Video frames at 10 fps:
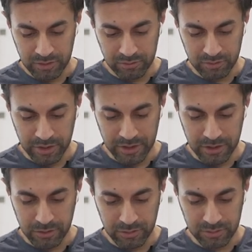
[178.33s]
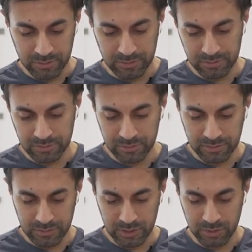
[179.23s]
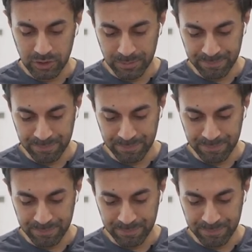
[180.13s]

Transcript: right now. Here we go.